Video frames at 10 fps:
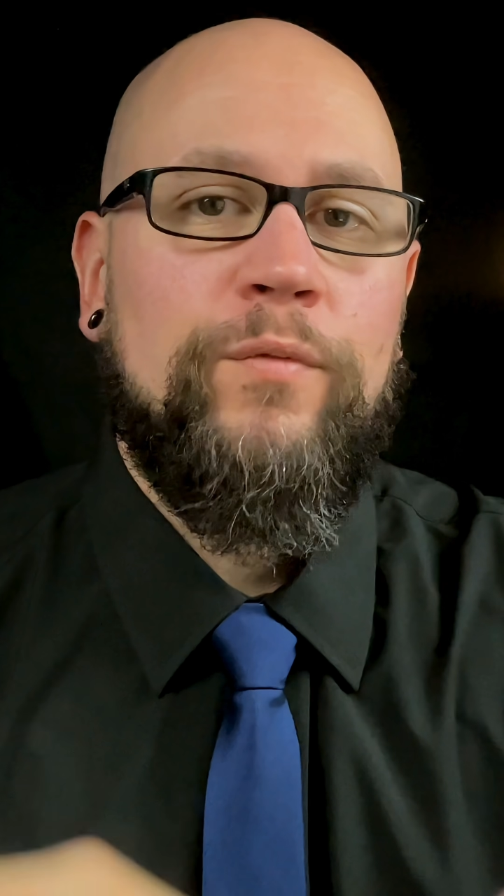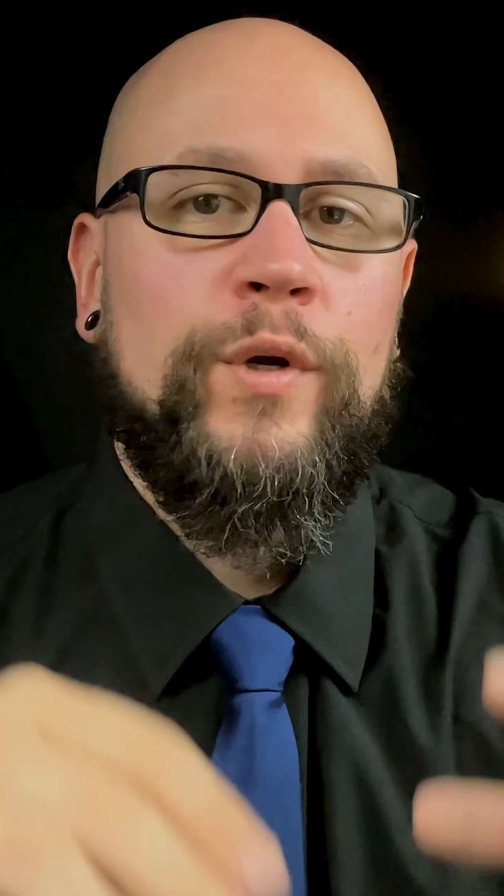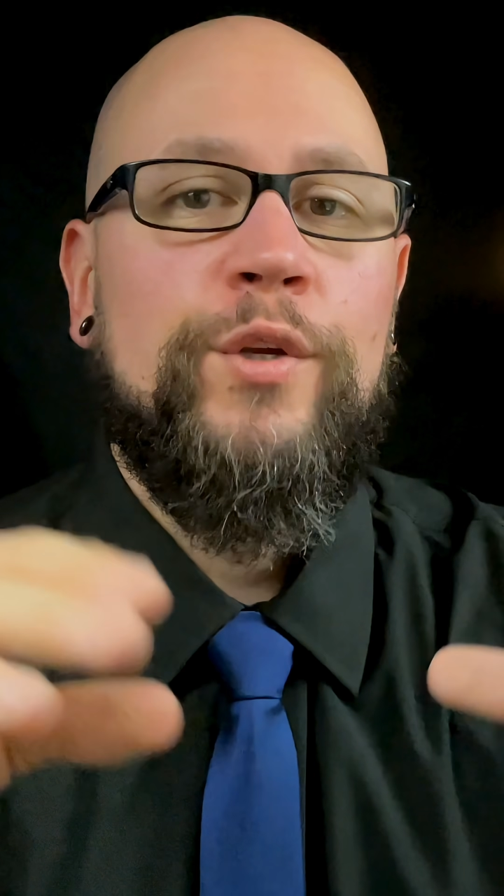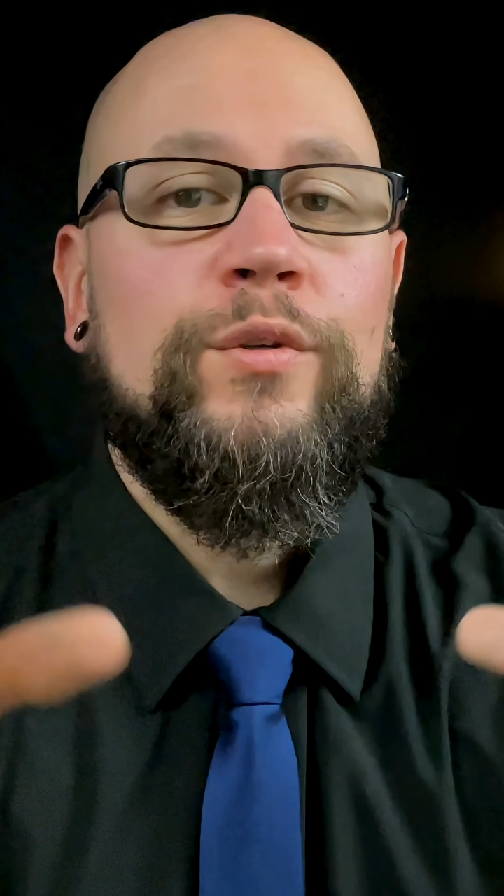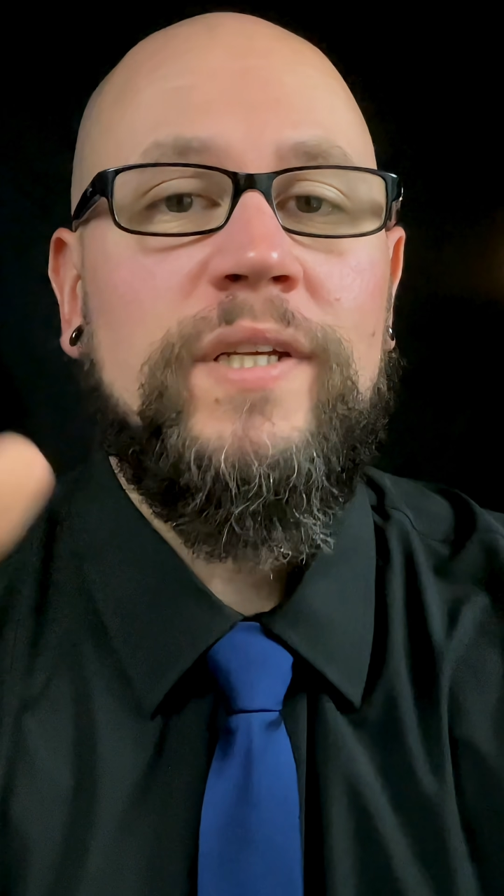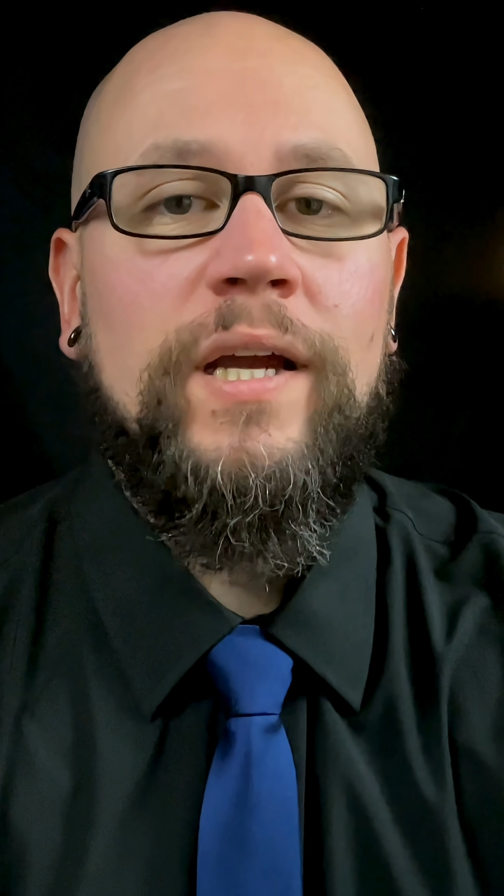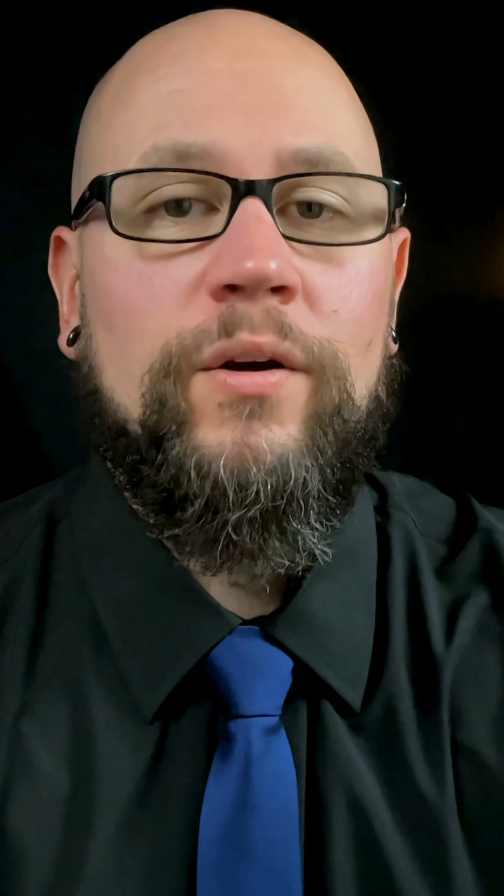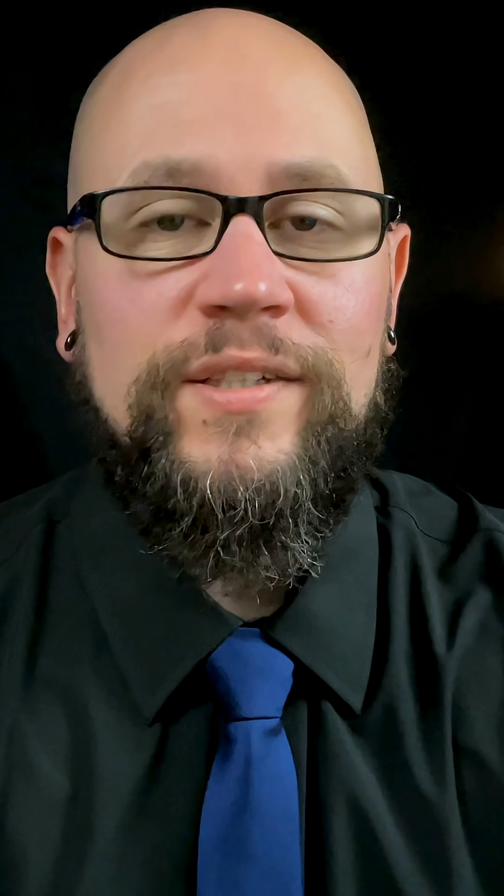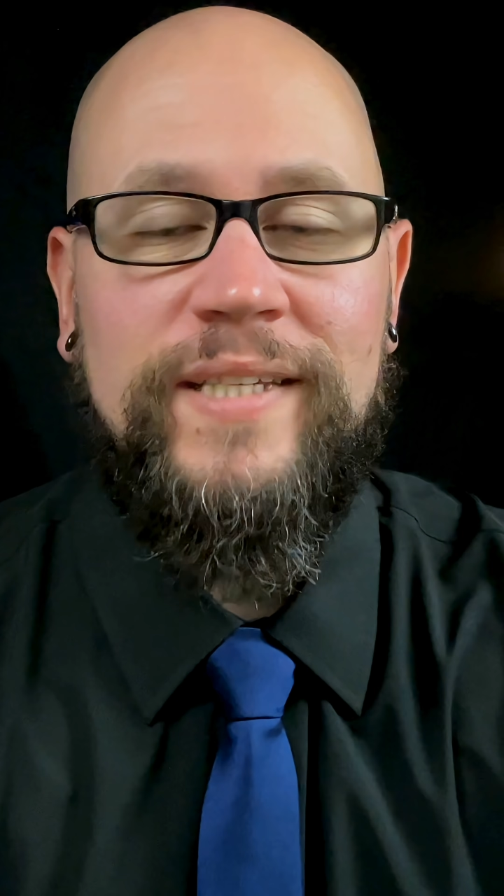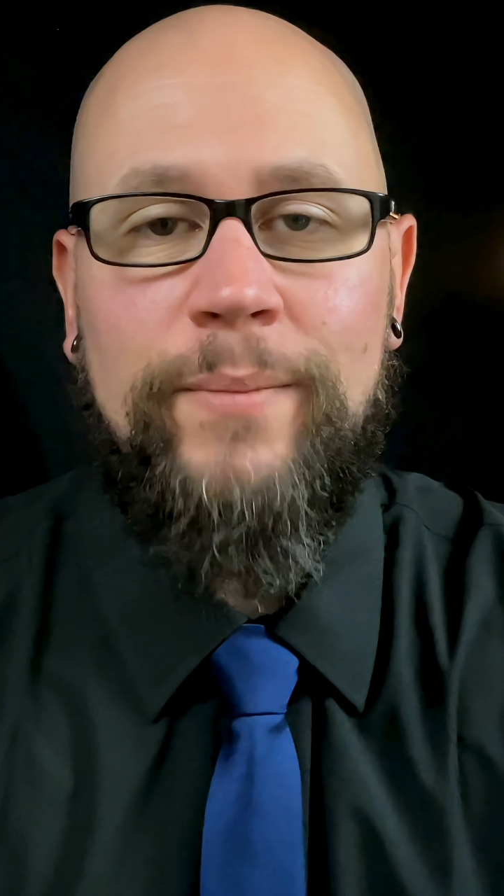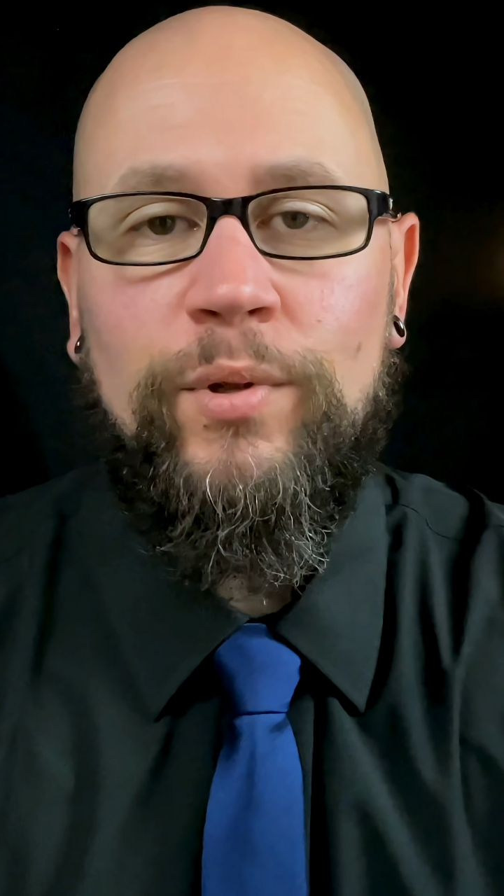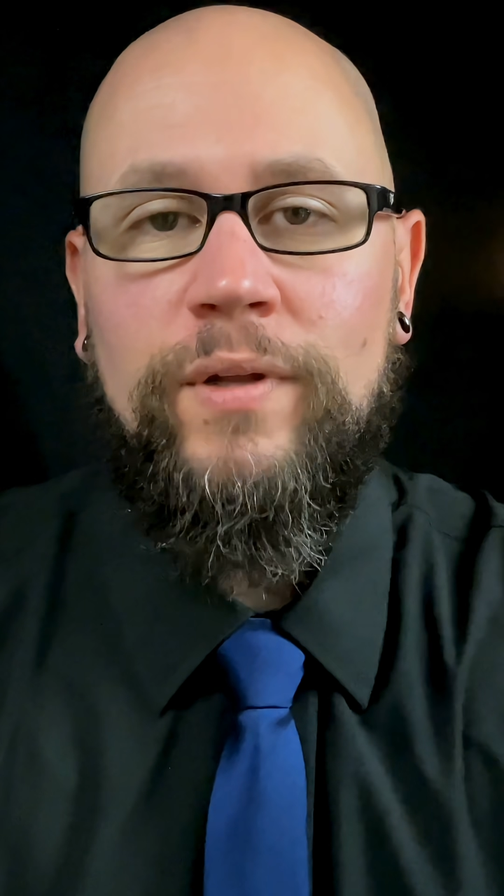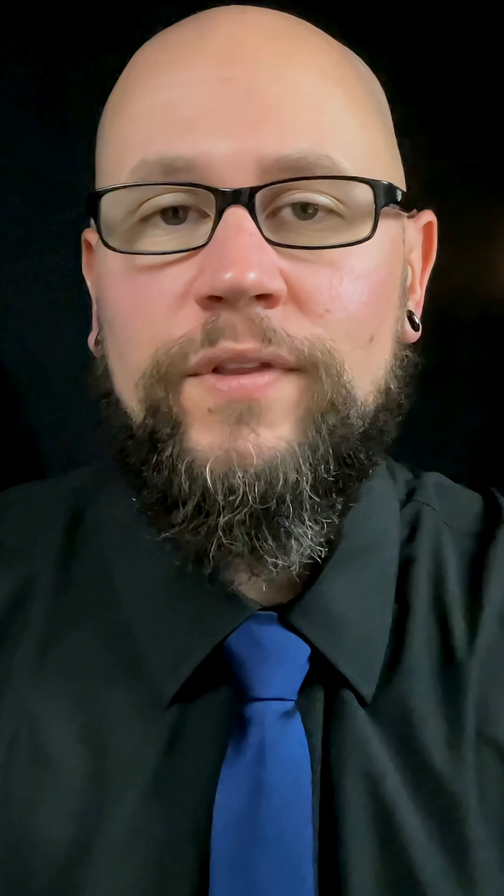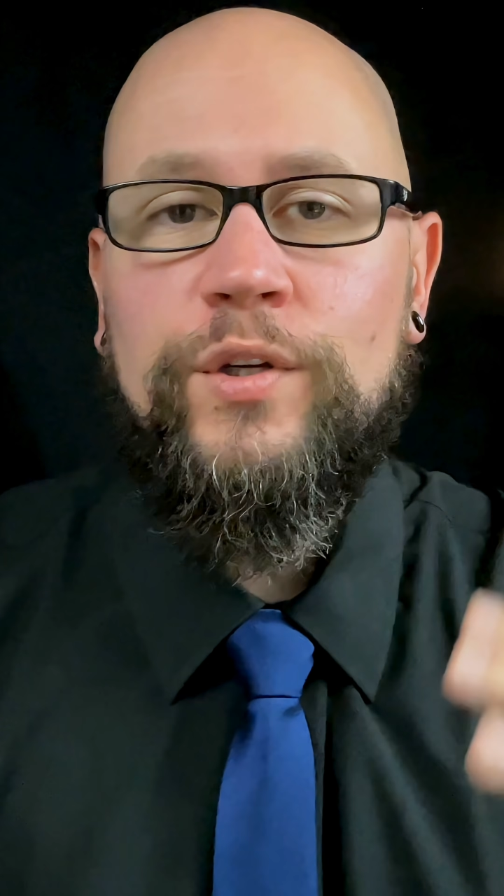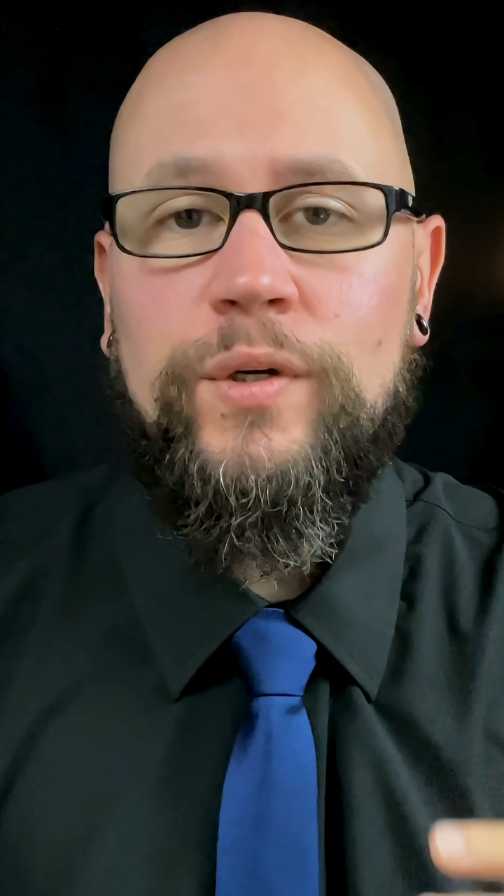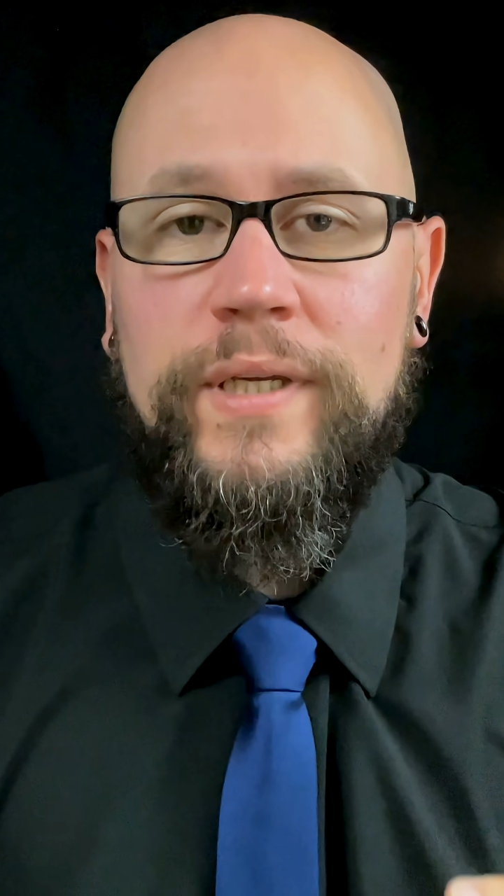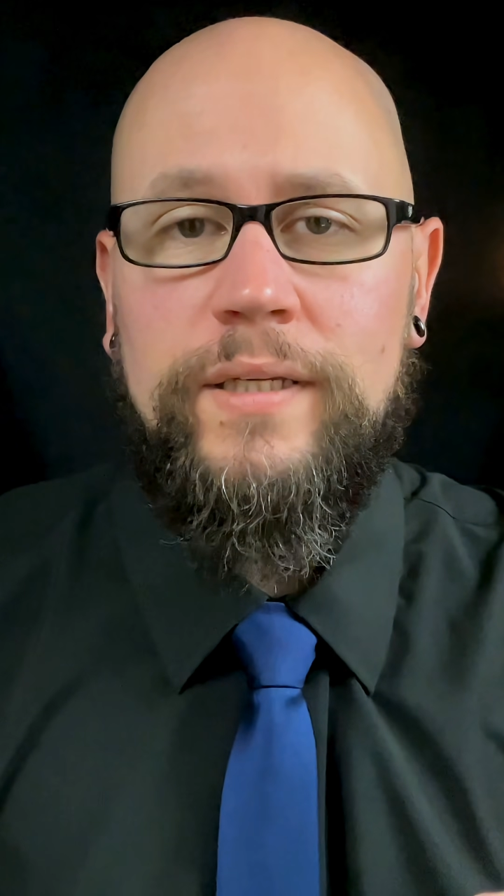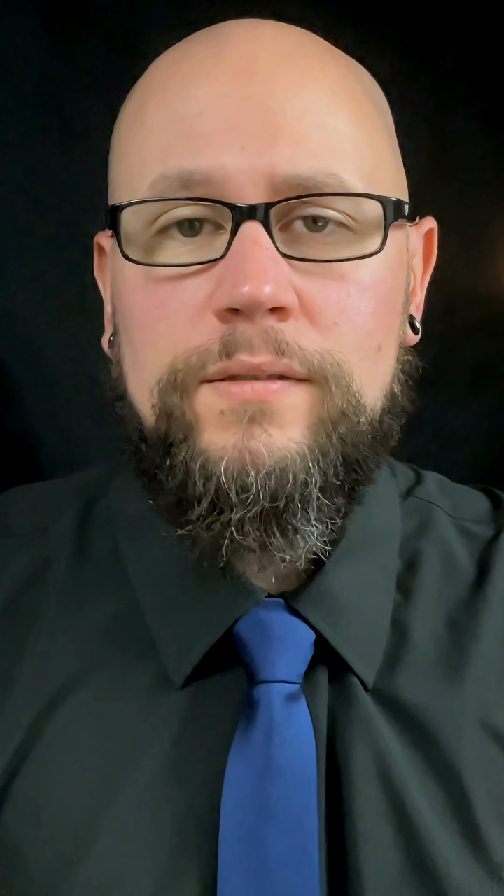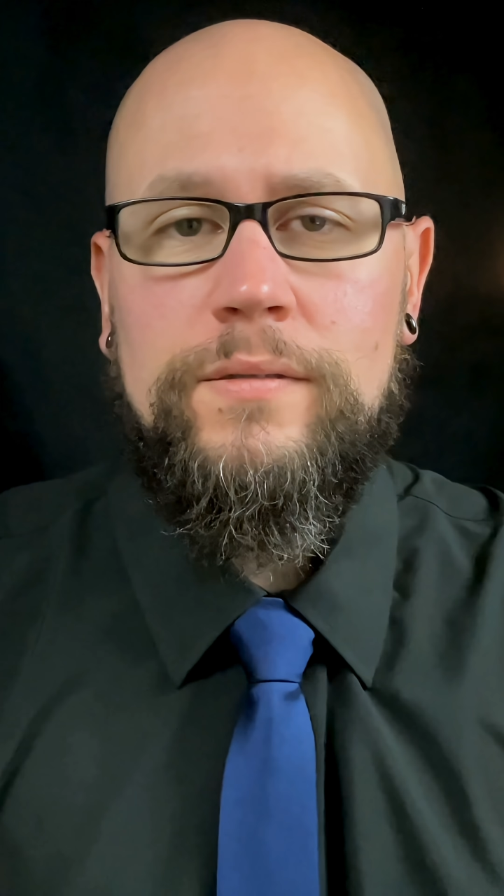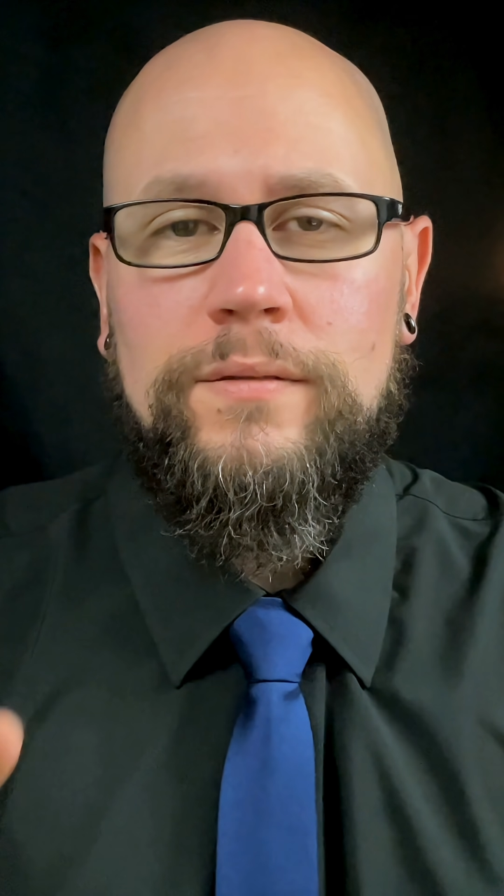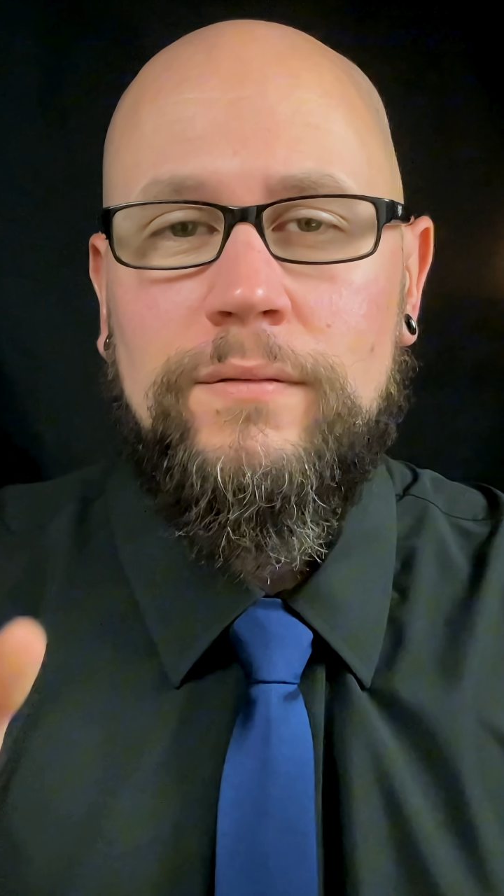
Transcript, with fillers: we're using our example of the cookies,